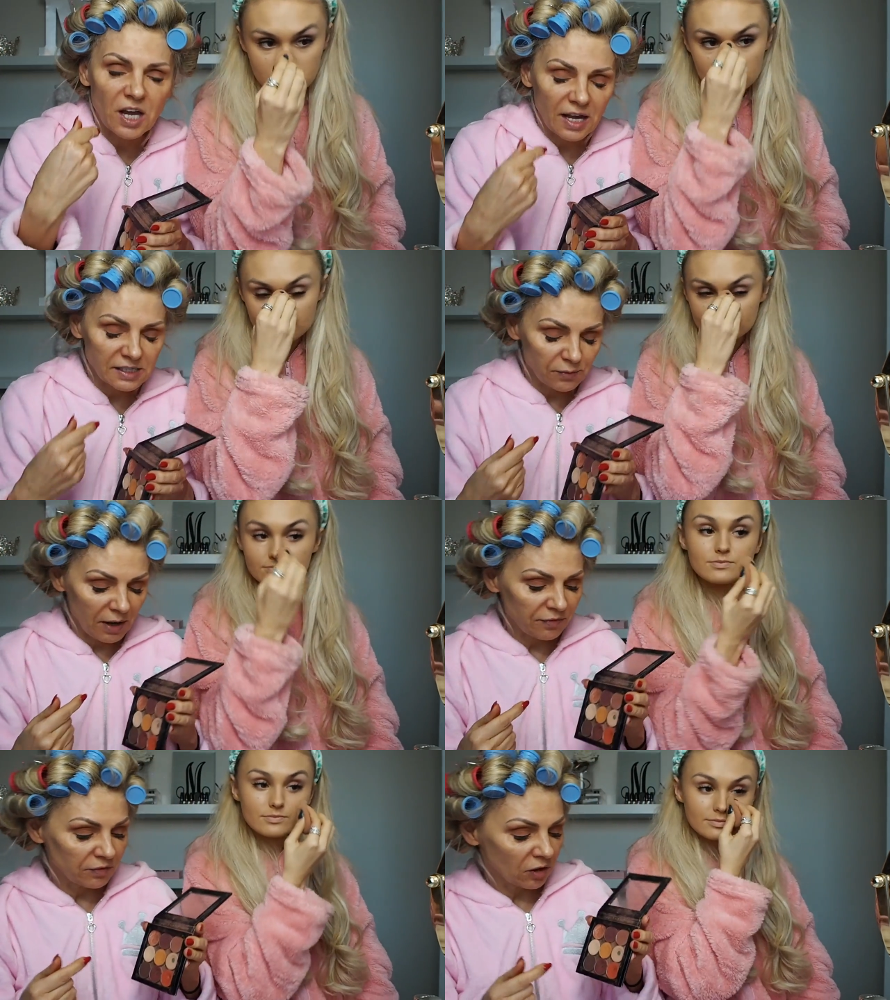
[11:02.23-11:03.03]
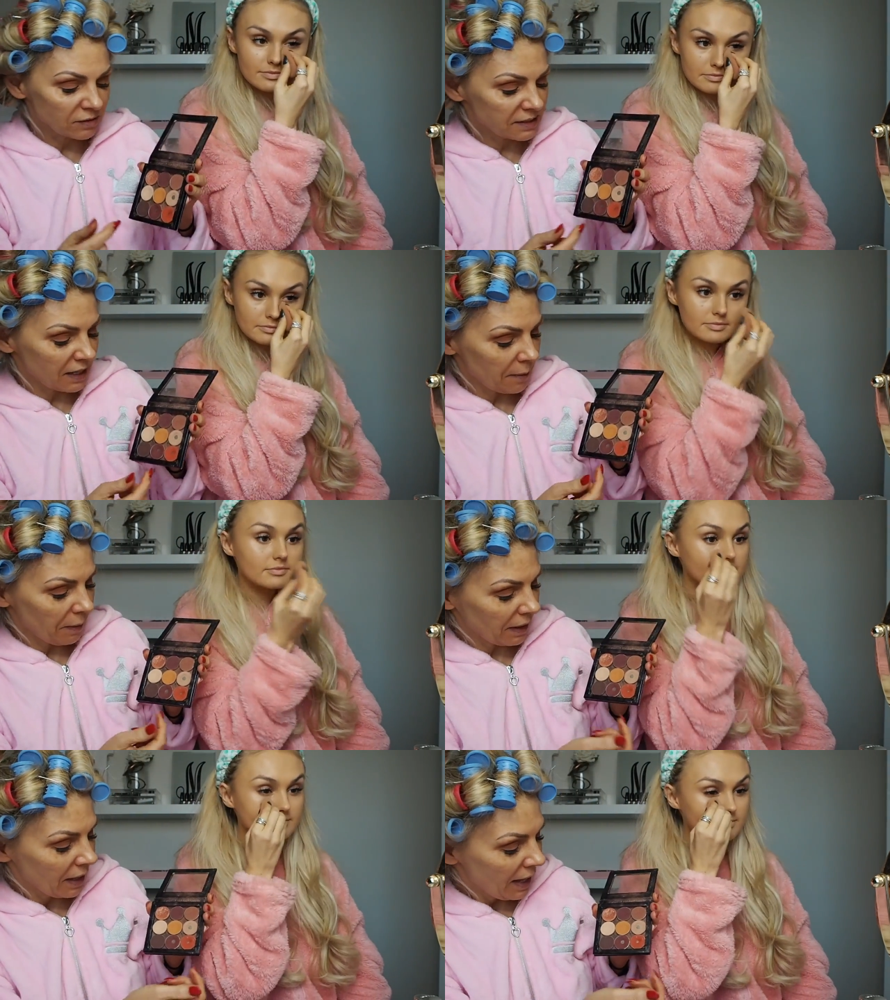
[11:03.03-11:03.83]
Speaker 1: years worth of not
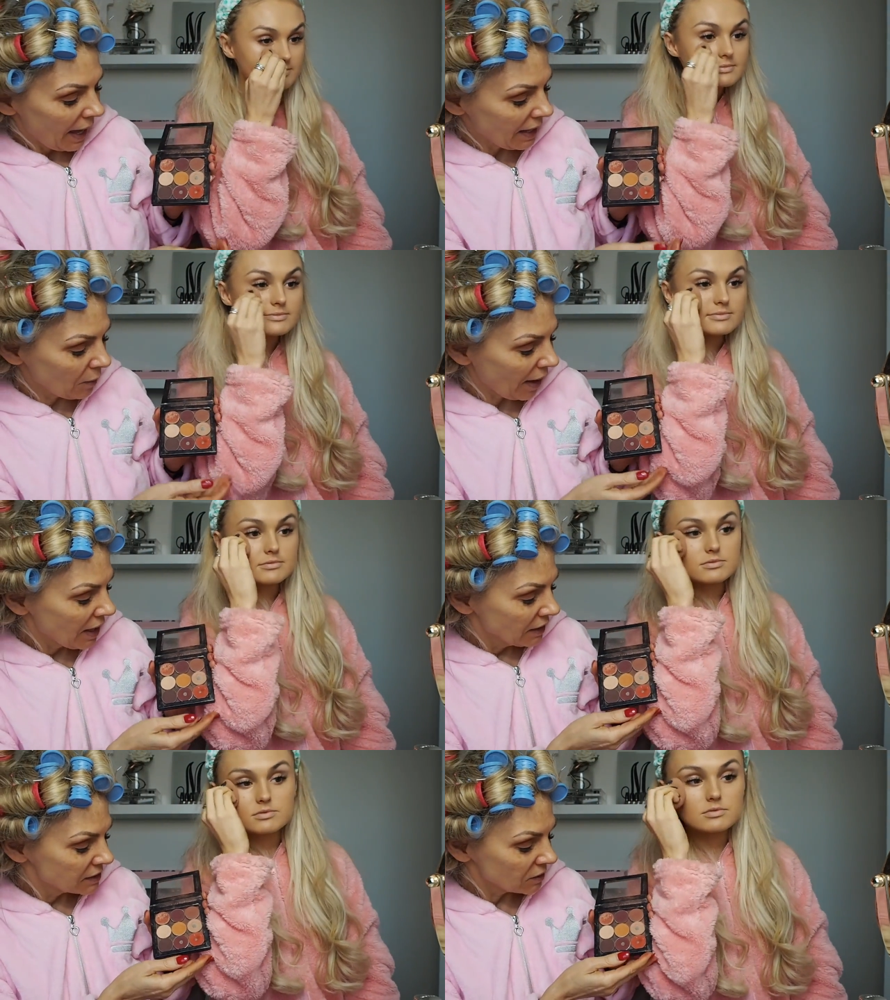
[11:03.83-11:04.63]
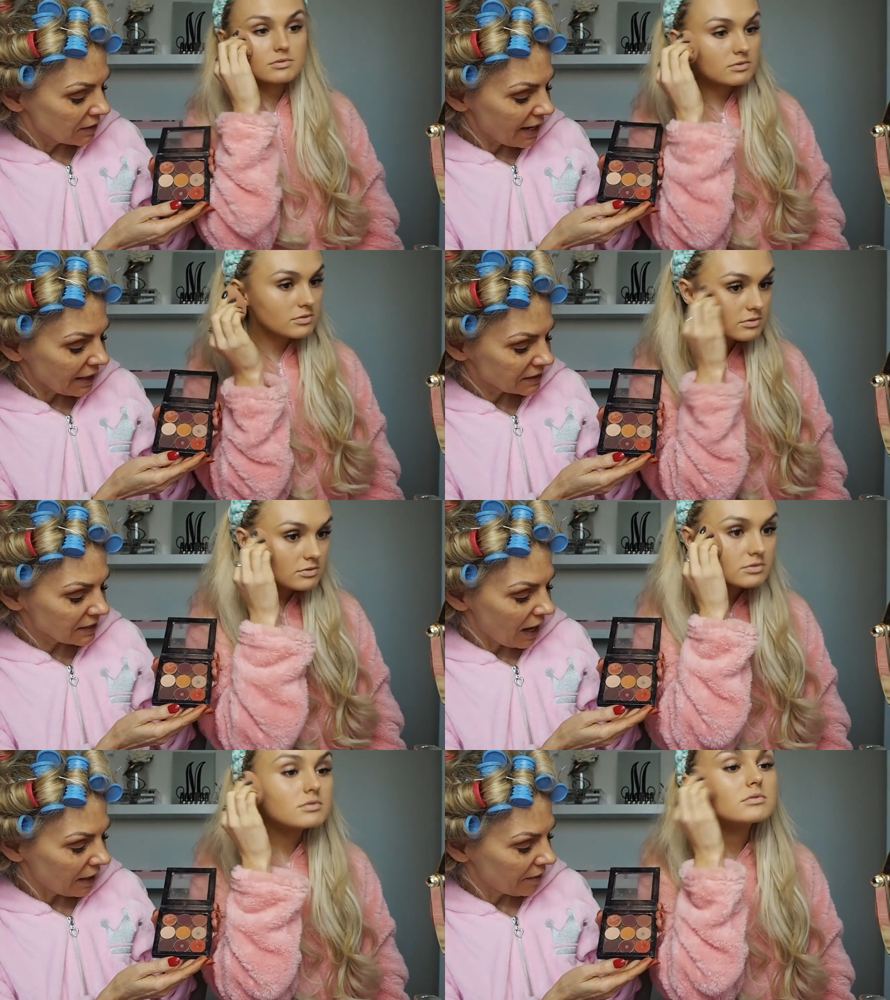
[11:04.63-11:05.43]
sleeping. Anyway, so the next
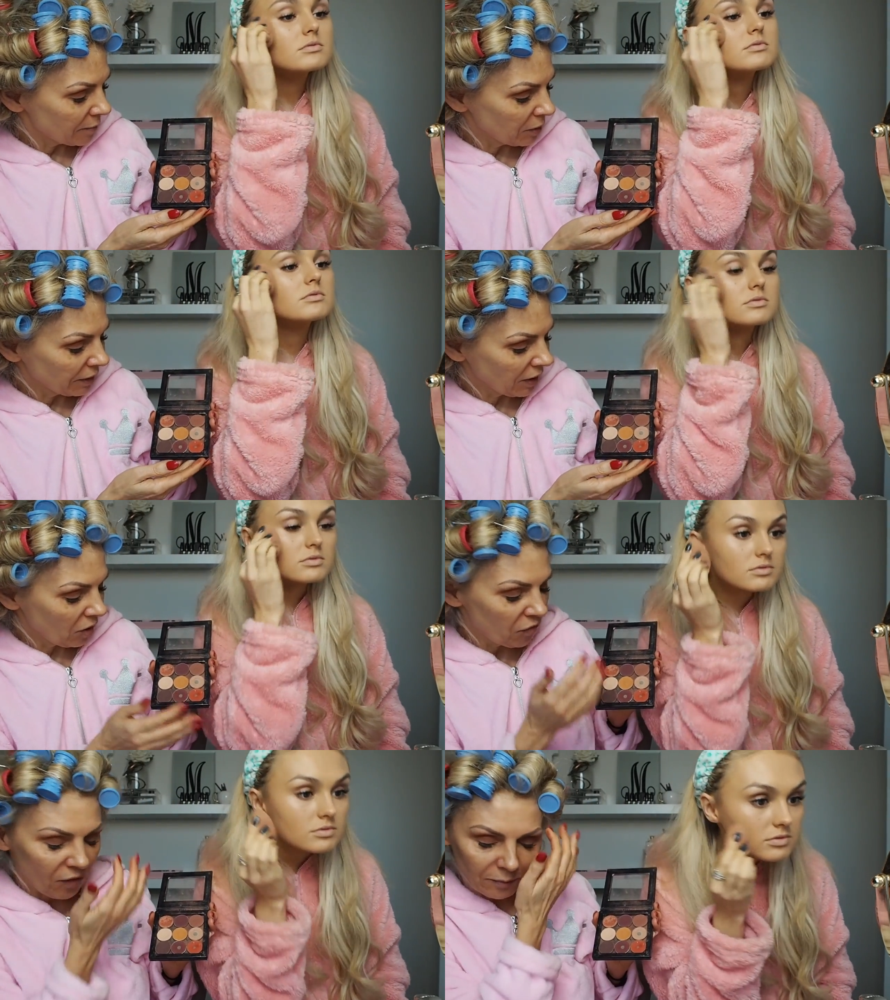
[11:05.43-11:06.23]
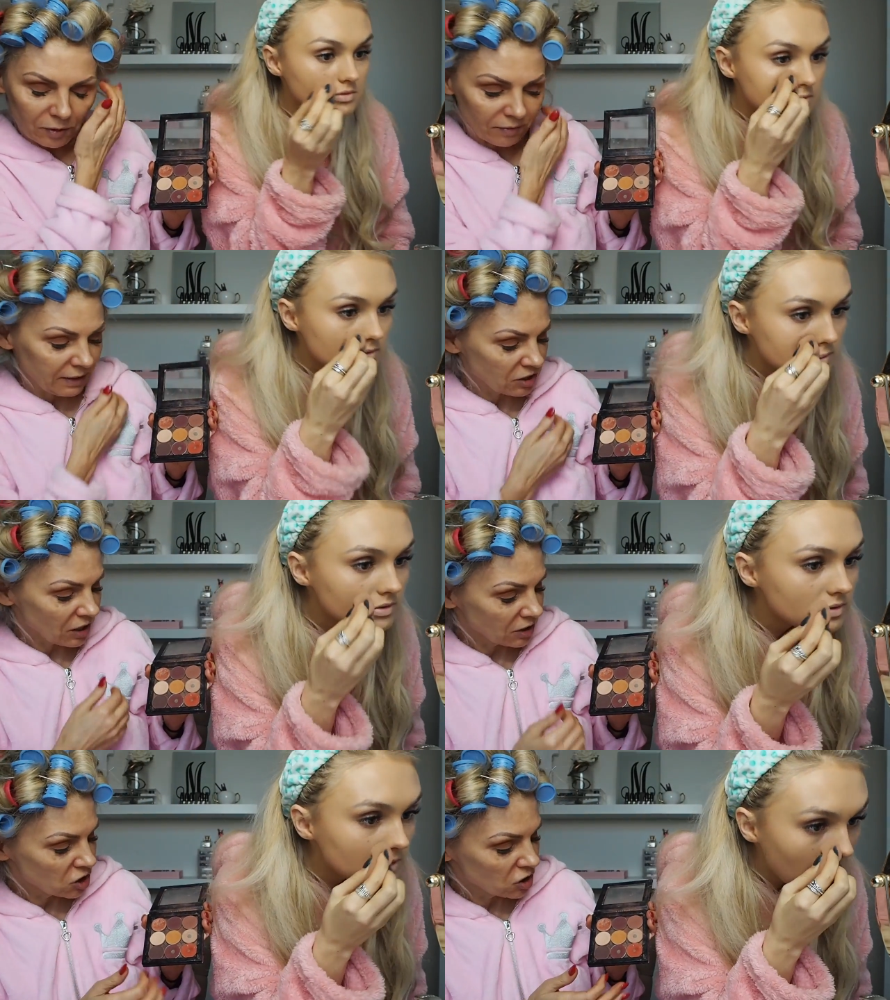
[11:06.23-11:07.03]
colour I'm going to go for, I'm not really
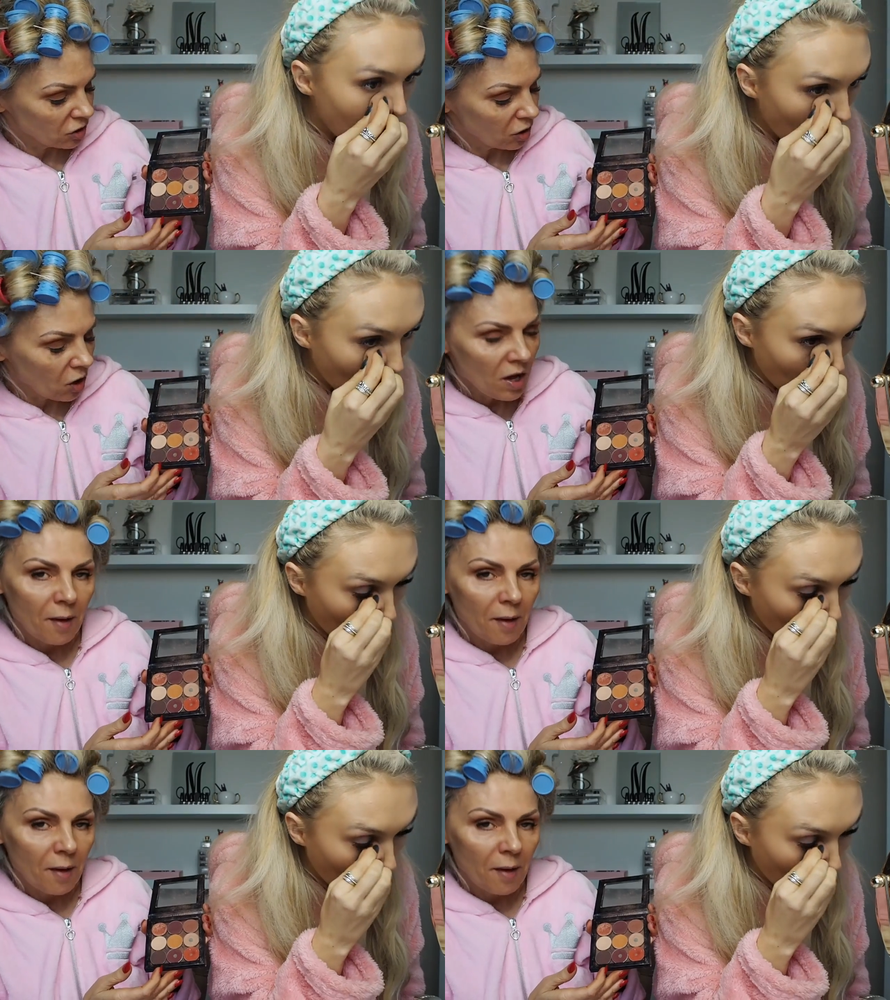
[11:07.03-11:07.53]
entirely sure,